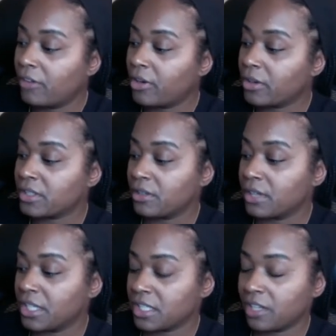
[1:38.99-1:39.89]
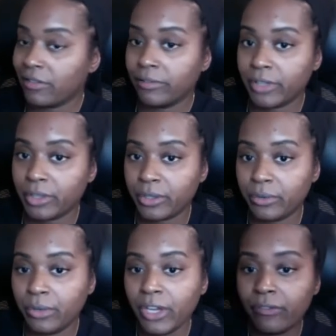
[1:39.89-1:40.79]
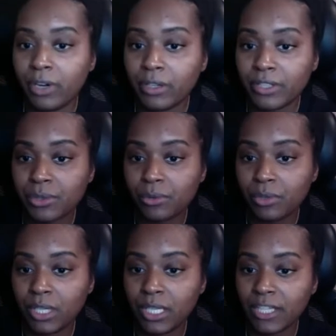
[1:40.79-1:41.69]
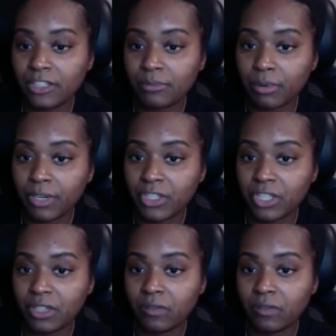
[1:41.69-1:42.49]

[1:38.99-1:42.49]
Focus on things that fulfill you. Focus on inspiration.